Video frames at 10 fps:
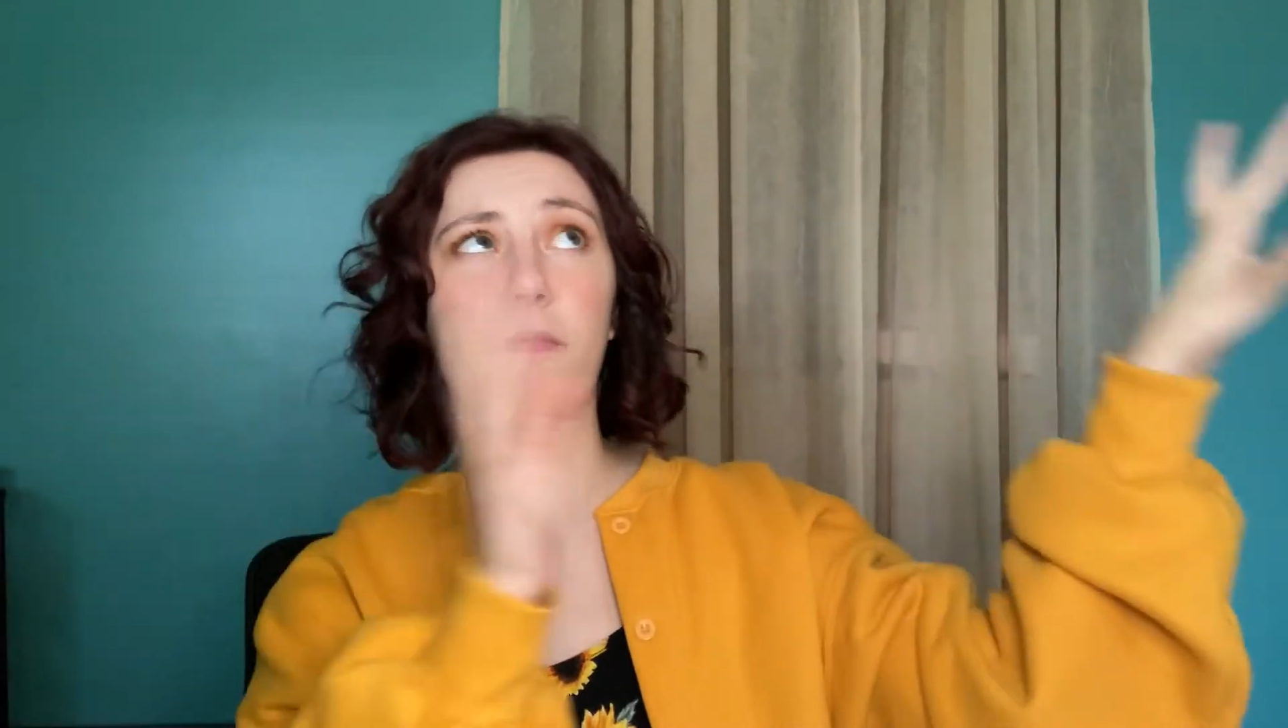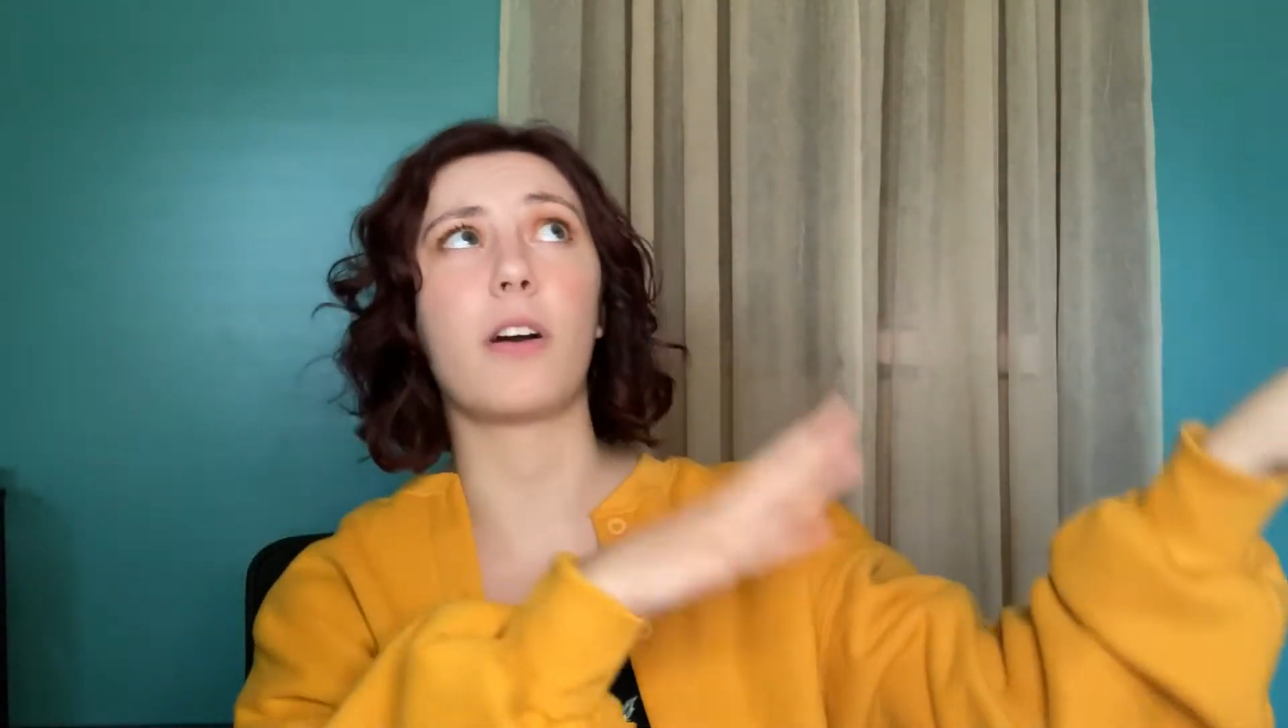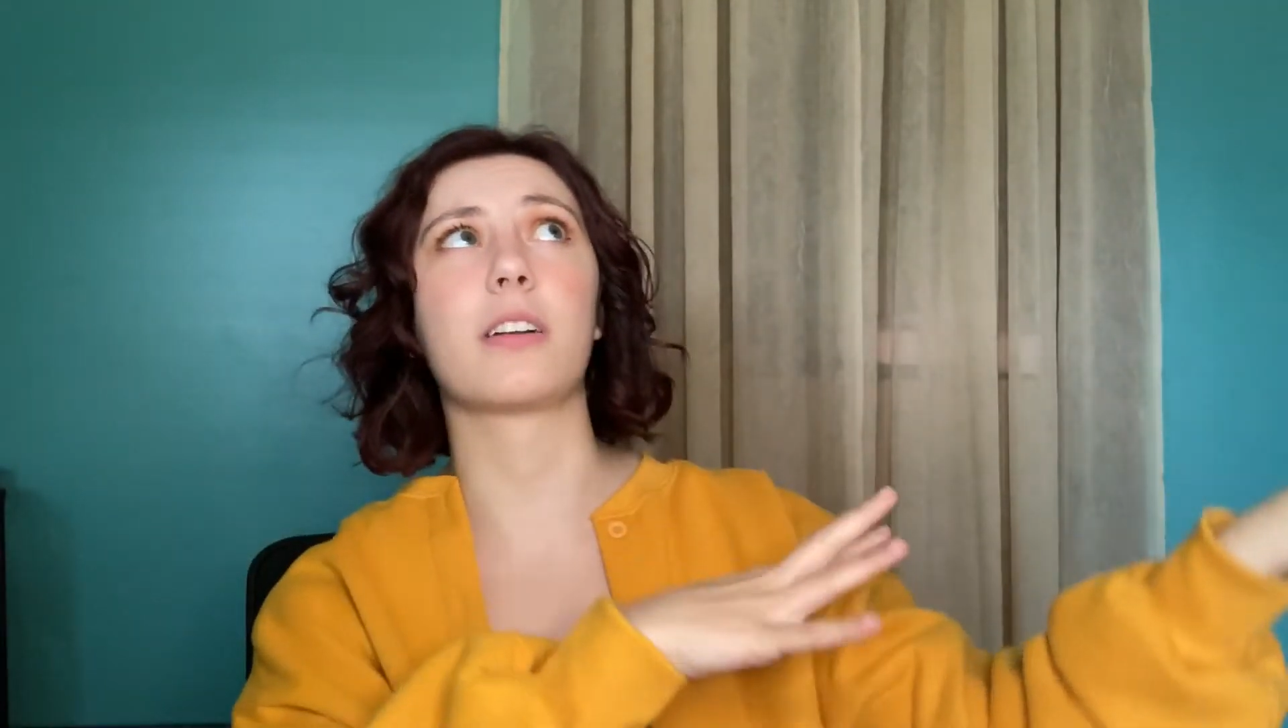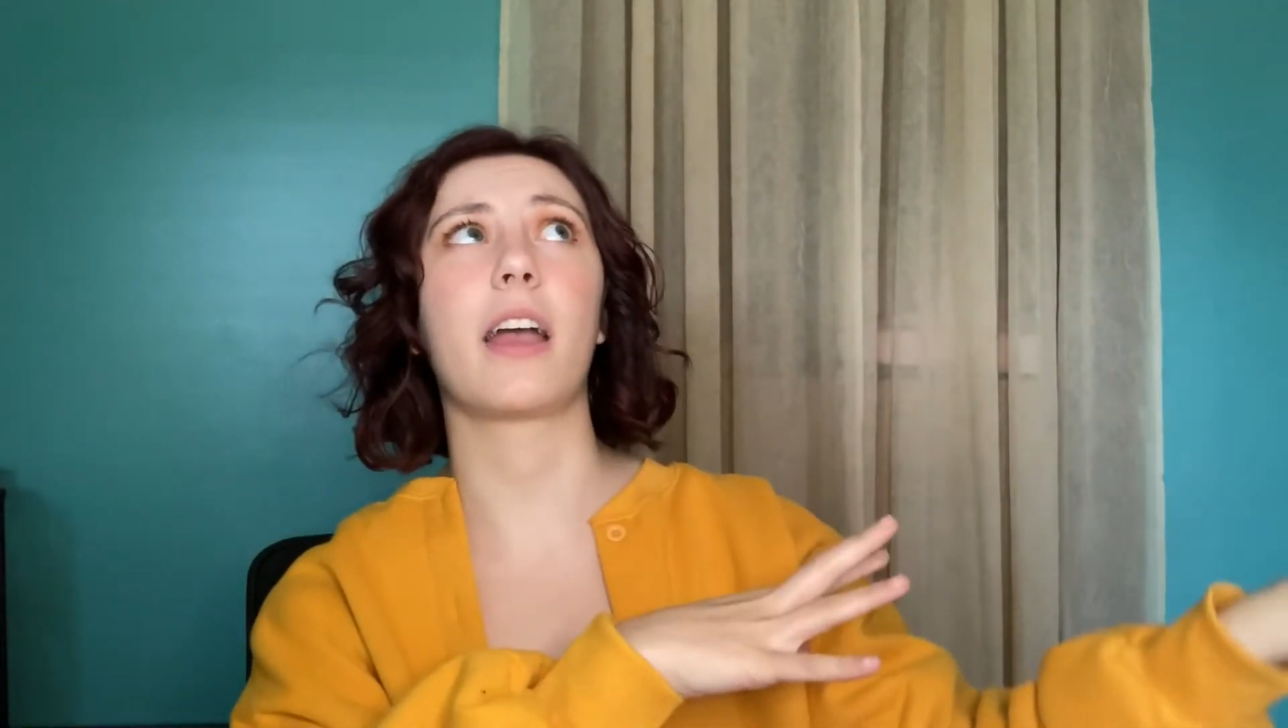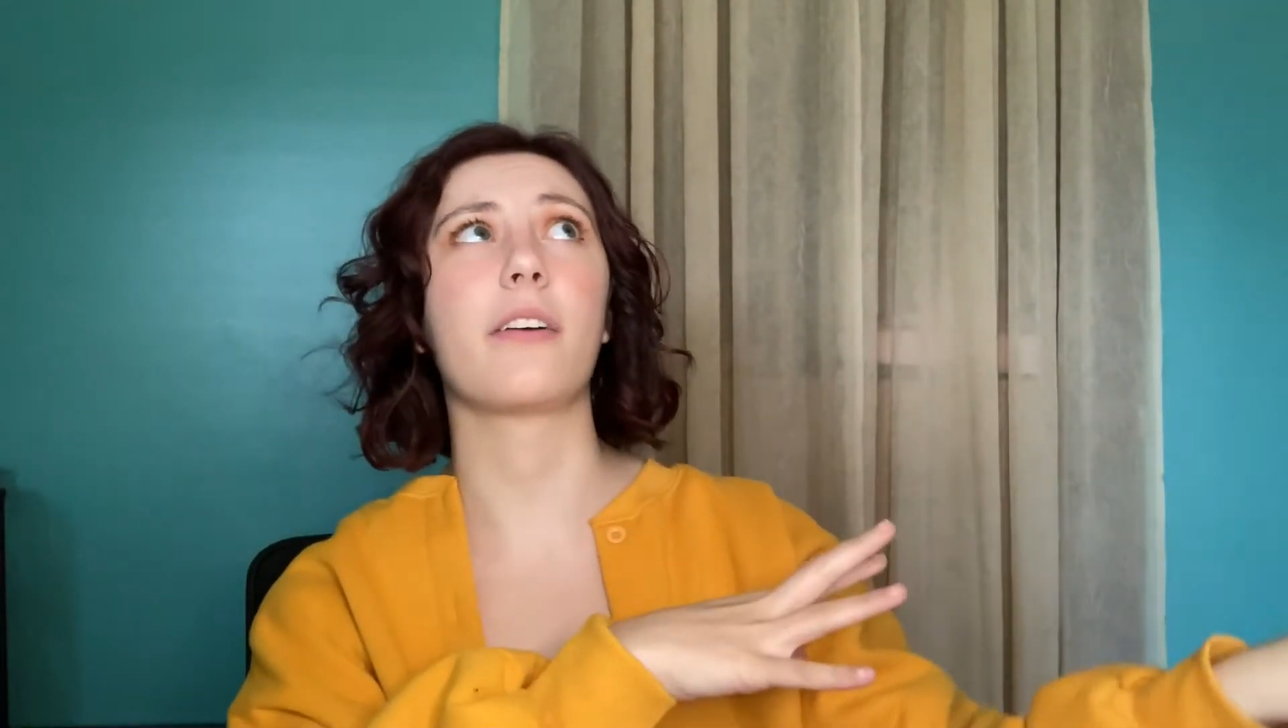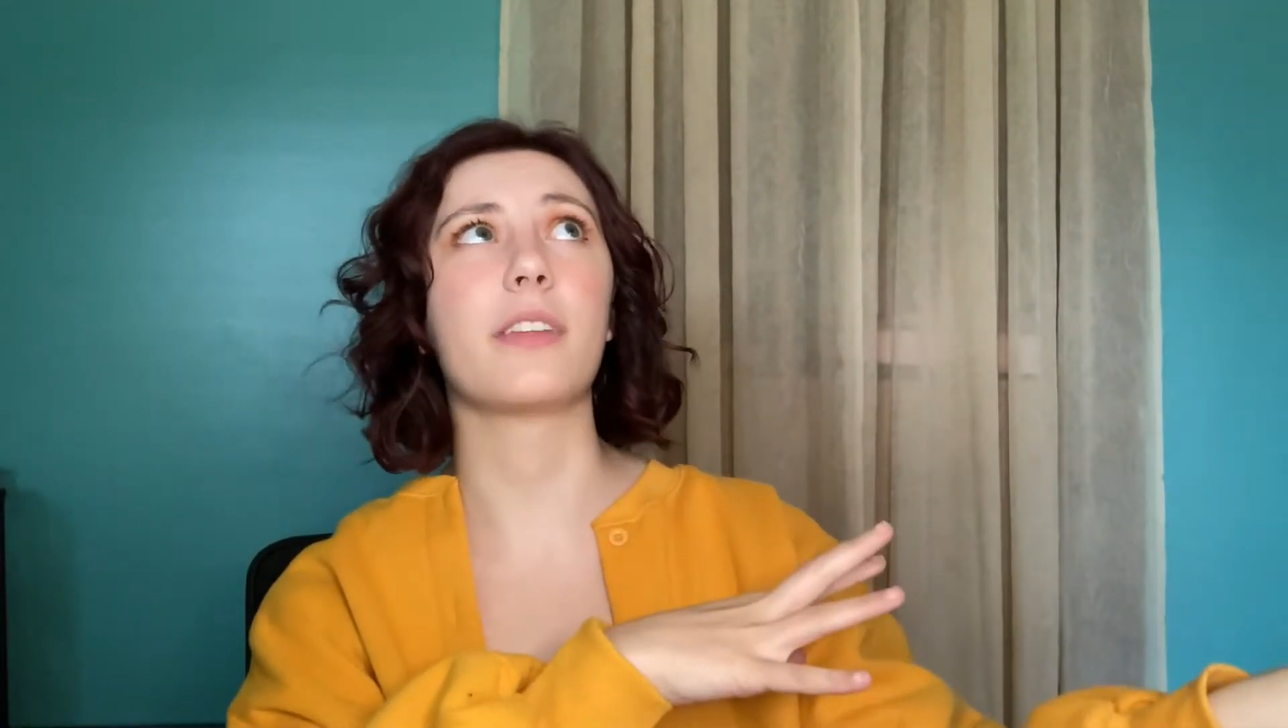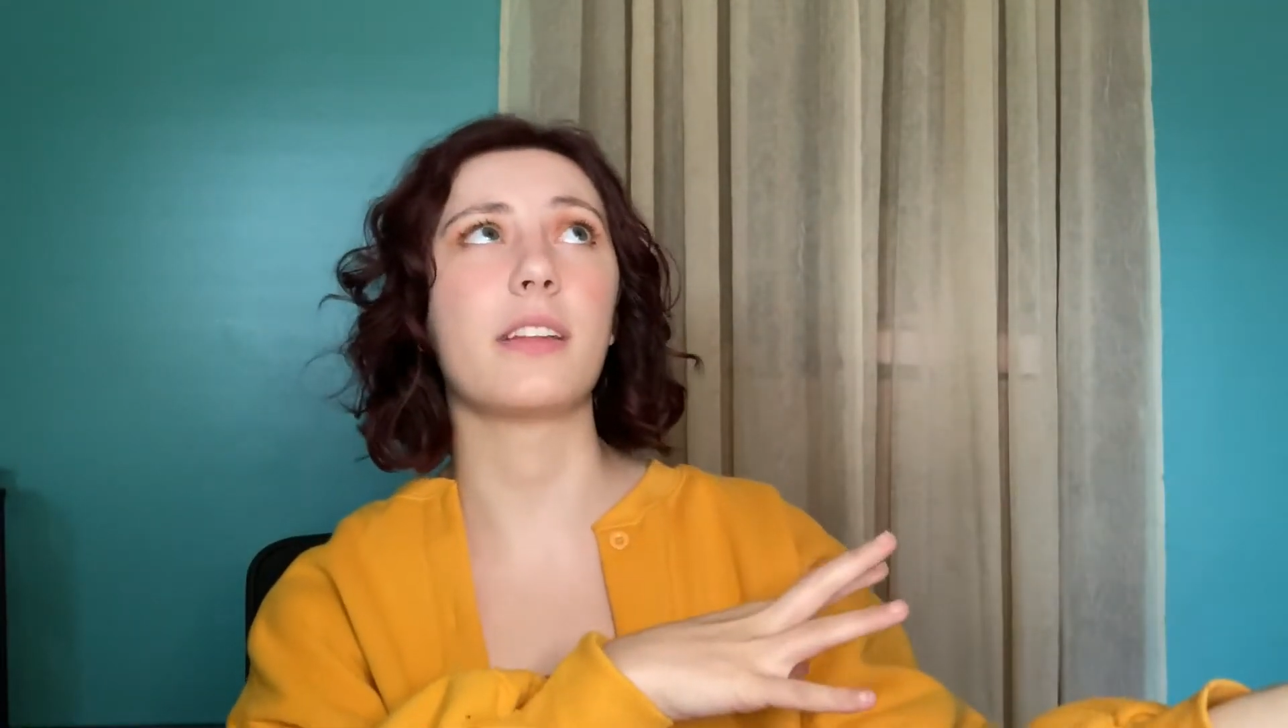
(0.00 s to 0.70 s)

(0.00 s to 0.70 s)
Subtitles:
far down the